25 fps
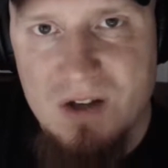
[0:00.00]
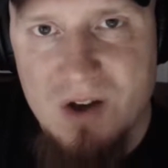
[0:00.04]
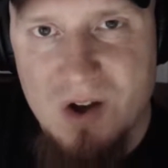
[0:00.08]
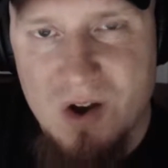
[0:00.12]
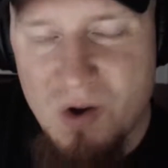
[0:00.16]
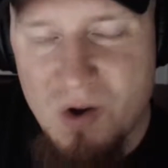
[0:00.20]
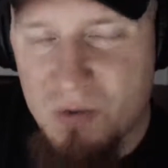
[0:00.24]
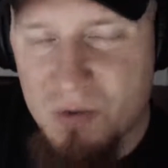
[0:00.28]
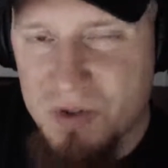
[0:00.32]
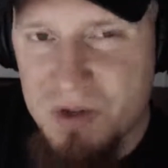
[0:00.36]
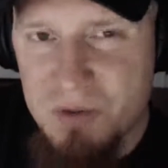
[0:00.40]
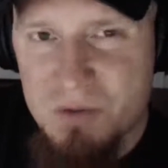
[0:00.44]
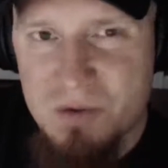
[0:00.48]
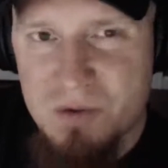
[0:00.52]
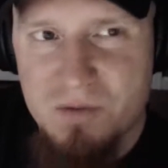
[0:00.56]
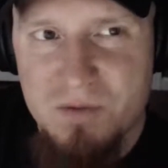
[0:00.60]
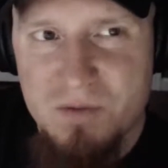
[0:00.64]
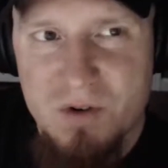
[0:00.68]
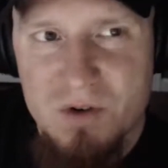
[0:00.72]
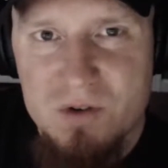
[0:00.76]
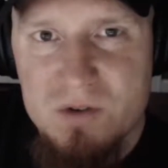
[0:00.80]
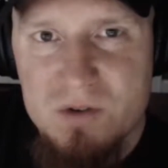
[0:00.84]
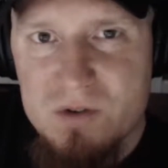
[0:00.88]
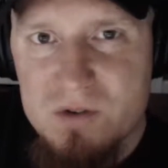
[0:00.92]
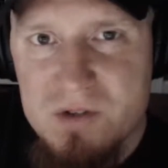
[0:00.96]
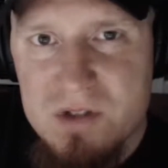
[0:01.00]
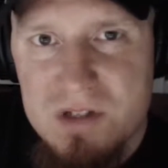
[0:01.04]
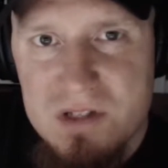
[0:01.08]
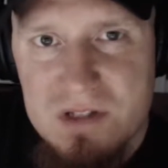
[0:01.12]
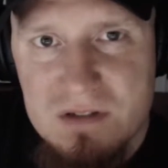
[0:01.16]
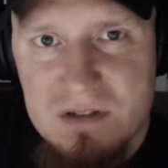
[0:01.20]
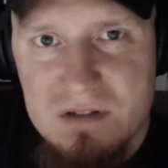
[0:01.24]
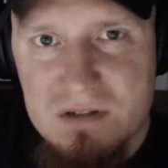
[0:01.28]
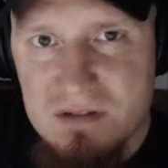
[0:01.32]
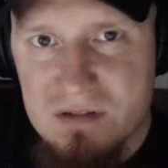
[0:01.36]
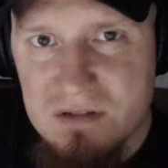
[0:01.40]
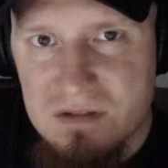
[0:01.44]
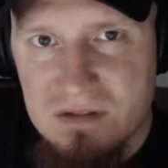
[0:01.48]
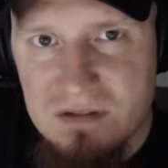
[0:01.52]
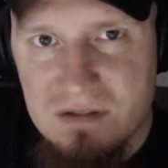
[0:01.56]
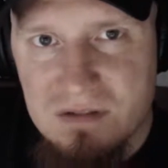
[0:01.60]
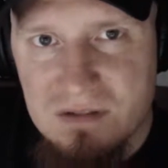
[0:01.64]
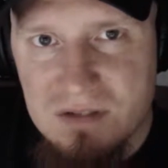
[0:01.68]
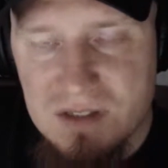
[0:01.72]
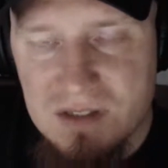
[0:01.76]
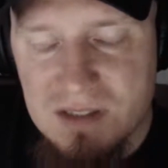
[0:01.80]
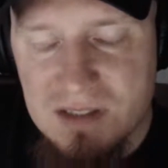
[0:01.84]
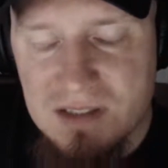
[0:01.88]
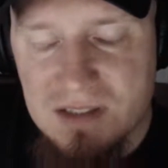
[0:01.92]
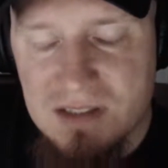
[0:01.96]
only referrals.
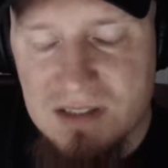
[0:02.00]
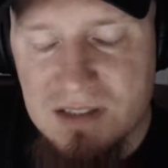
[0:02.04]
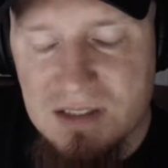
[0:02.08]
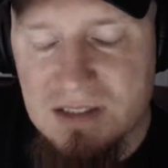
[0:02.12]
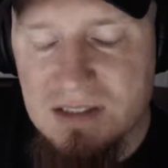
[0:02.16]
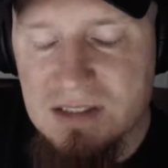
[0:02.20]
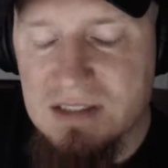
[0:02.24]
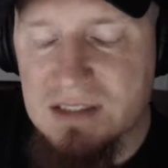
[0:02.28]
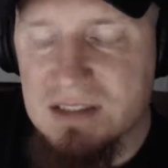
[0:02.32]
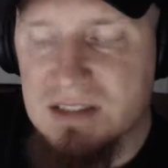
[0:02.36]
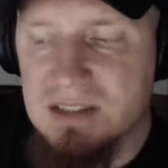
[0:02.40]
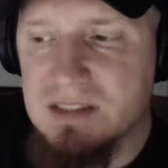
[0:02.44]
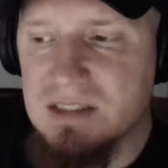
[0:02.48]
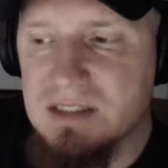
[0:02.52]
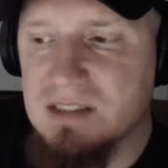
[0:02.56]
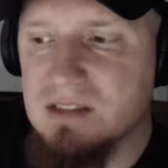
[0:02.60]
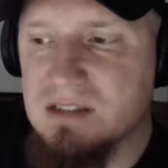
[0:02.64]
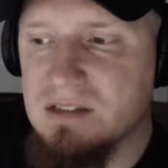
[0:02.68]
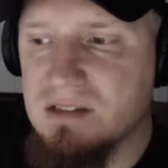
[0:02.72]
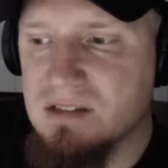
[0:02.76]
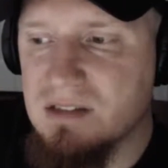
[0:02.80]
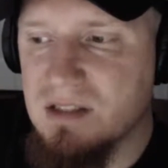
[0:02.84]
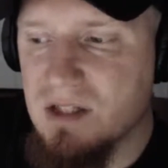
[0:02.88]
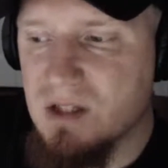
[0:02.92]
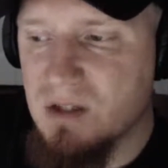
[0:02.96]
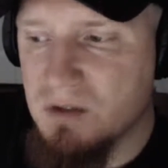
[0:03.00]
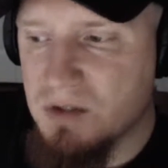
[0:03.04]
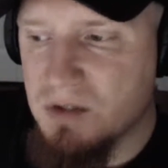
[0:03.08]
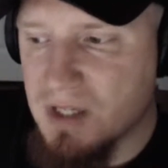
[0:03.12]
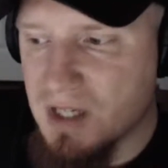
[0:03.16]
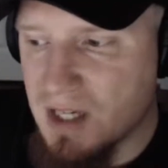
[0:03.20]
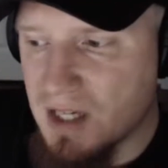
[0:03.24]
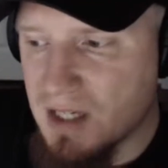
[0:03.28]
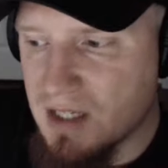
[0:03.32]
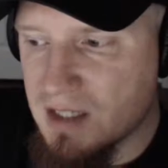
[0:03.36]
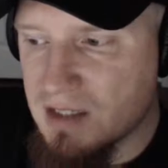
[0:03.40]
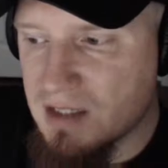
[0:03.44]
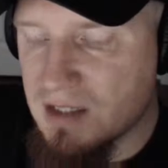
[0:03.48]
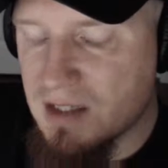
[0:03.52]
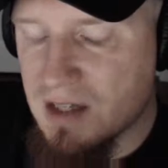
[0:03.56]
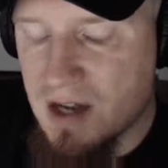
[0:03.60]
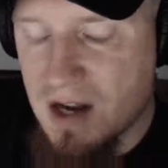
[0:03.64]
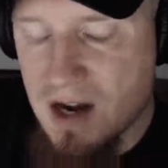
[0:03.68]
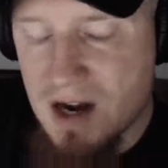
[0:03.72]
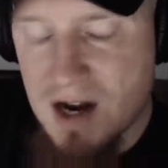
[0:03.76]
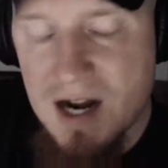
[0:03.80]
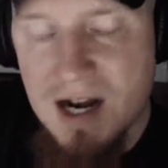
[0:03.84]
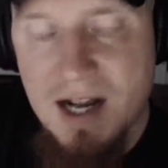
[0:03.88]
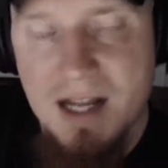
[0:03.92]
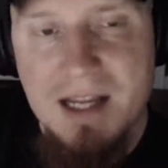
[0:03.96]
Okay.
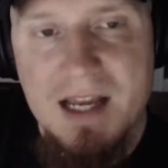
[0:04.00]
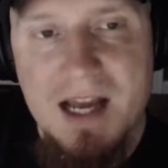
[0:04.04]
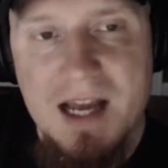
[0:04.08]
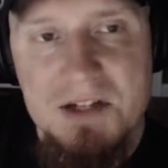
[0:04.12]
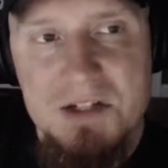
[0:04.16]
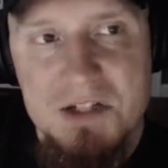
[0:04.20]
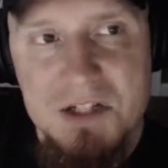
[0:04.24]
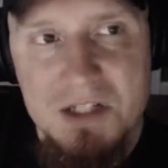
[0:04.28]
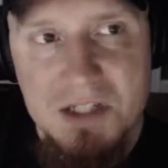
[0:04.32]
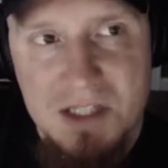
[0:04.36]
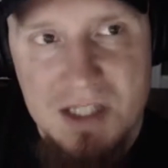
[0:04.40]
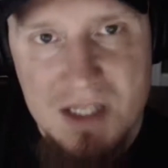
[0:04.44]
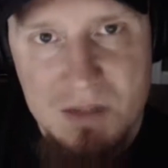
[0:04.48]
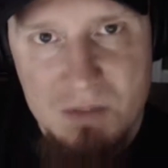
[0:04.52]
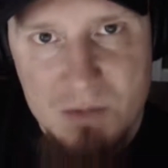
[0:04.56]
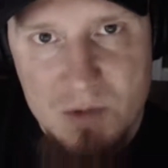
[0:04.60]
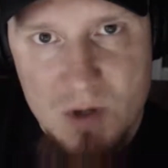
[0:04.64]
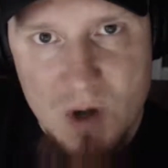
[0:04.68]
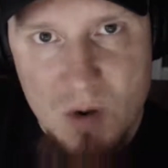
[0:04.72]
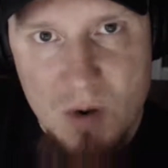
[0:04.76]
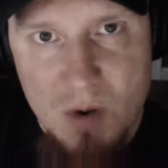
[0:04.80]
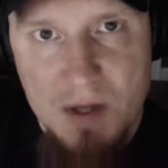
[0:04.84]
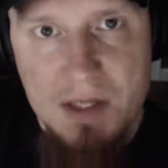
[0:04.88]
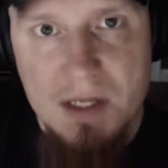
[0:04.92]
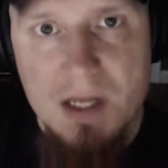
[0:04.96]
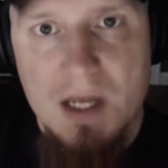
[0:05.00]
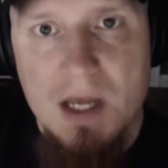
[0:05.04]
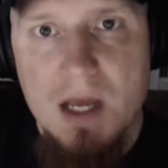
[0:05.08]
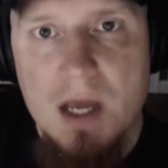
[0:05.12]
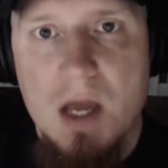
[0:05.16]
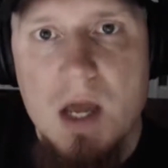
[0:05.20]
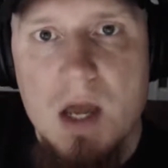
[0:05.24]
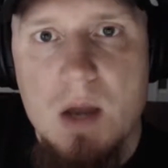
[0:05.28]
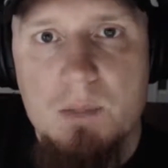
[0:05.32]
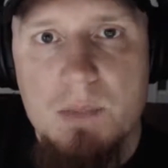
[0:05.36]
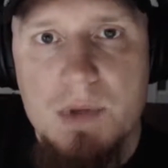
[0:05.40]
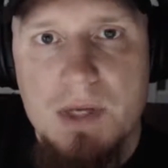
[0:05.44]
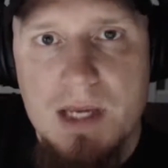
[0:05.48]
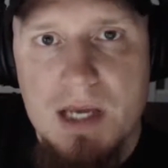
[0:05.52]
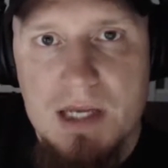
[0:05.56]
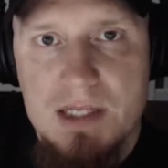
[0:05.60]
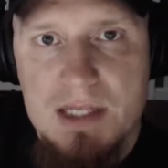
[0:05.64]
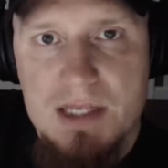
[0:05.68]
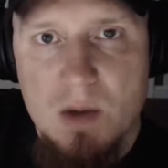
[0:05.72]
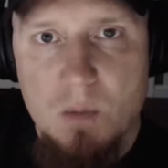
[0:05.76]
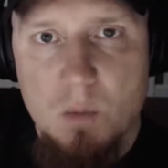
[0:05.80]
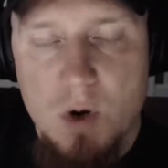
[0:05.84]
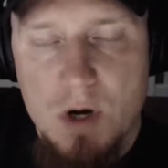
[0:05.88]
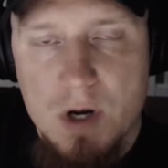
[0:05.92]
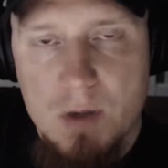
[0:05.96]
All right. I got you. Keep going,
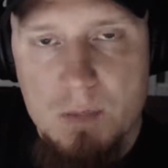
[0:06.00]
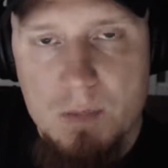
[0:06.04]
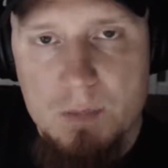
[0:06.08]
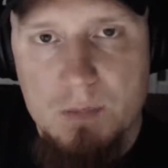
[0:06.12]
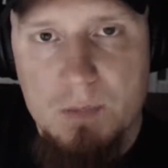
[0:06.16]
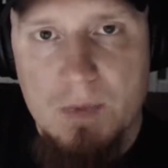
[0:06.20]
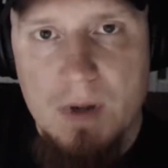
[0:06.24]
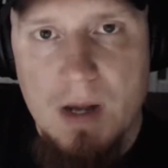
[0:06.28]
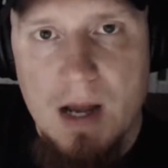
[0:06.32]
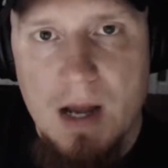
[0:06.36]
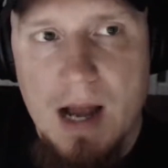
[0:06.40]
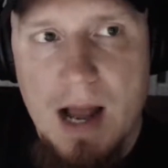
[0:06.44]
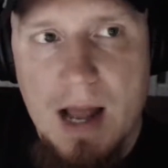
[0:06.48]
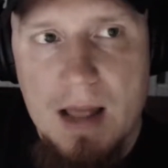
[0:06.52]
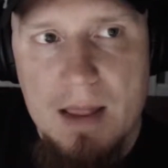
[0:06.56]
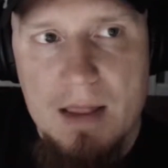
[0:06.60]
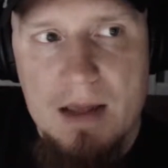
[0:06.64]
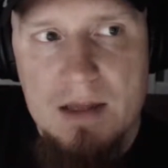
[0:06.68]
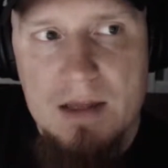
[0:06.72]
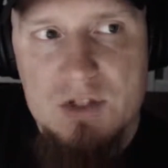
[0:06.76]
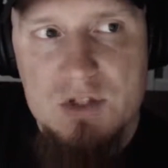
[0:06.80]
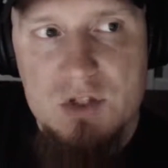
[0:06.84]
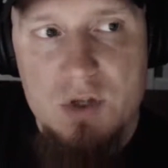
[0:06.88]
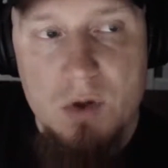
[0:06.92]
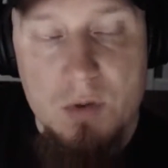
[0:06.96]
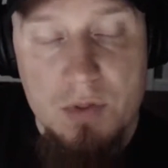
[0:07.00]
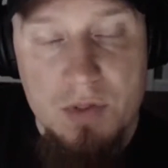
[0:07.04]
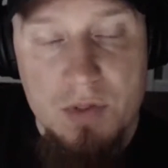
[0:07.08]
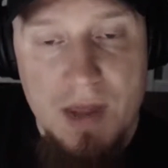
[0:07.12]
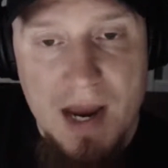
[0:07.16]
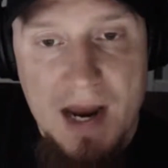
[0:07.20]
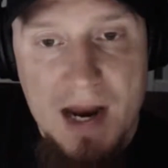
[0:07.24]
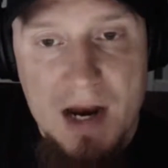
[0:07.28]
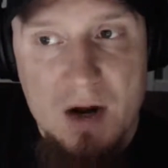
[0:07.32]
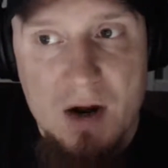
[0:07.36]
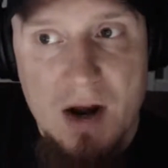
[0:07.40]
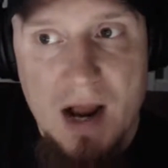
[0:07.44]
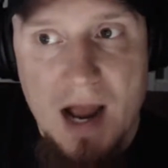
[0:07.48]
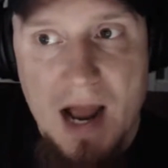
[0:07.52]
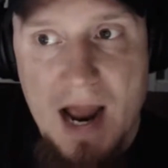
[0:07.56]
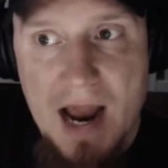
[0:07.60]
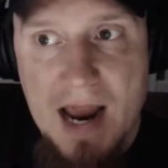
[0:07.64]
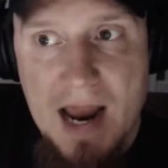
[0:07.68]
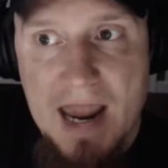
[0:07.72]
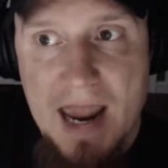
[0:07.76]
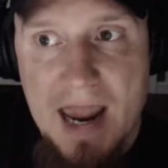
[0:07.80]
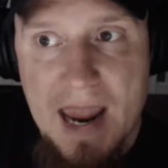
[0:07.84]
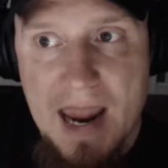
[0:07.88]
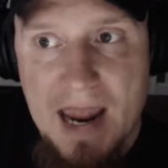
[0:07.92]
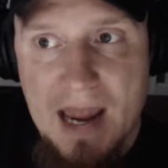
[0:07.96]
because I want to. So there
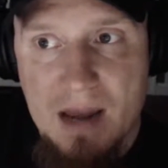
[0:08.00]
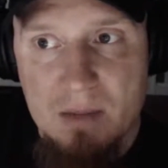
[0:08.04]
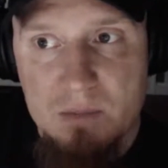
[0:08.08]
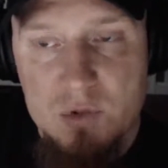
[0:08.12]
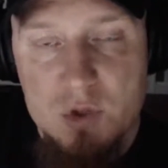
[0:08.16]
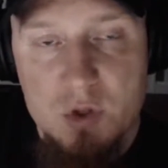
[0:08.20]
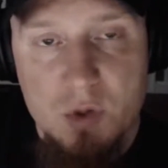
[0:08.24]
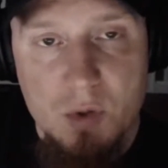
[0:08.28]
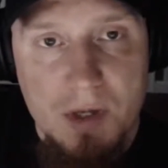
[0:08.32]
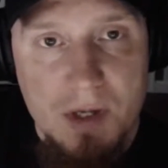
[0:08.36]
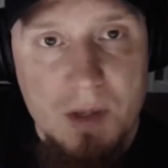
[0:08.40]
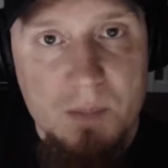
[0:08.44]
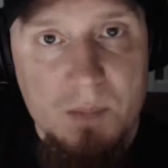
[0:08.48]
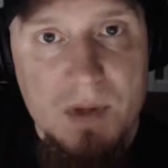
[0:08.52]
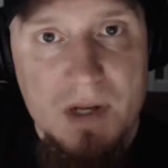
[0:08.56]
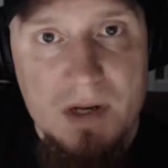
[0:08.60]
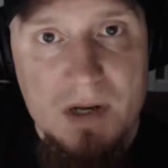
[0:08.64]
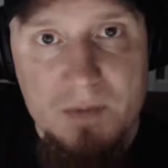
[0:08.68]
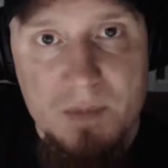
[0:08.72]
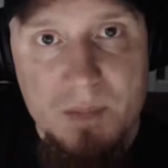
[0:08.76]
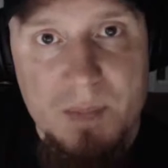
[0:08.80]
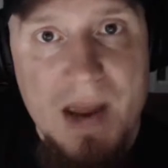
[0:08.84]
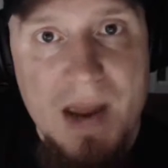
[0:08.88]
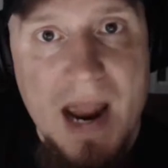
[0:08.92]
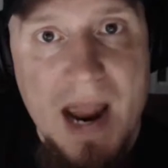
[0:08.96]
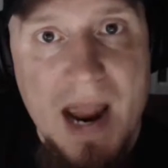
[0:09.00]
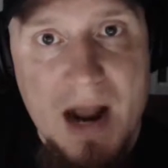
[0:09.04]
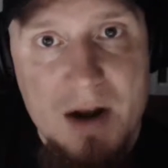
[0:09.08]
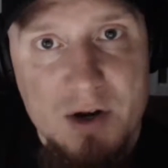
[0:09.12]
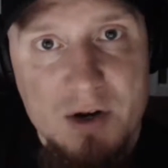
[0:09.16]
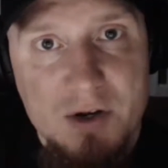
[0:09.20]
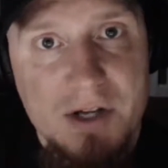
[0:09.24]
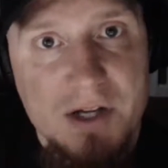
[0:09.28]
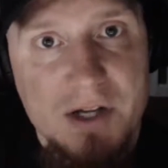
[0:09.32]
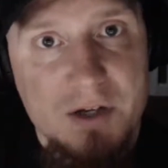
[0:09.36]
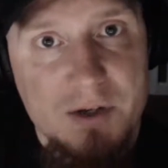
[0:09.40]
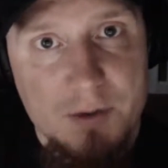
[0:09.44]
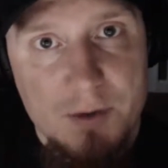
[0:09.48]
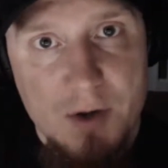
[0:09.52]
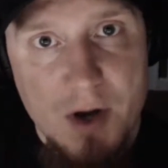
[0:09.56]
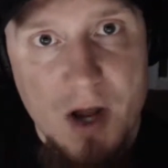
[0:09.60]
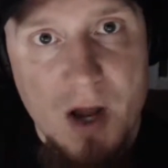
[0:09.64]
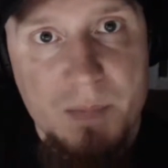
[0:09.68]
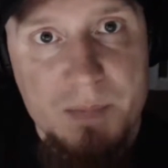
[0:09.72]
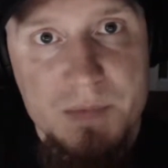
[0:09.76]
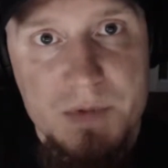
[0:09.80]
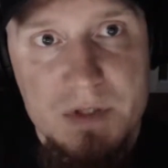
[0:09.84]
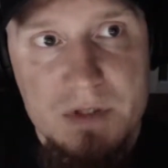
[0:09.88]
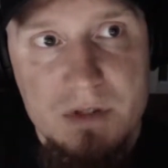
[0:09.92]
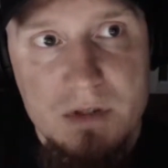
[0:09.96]
I am doing a bit of a pattern
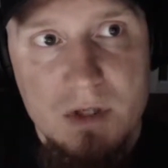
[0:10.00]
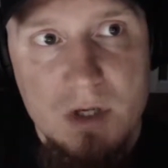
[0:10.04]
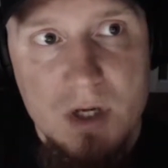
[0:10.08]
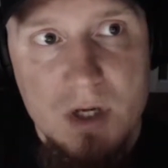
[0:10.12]
interrupt,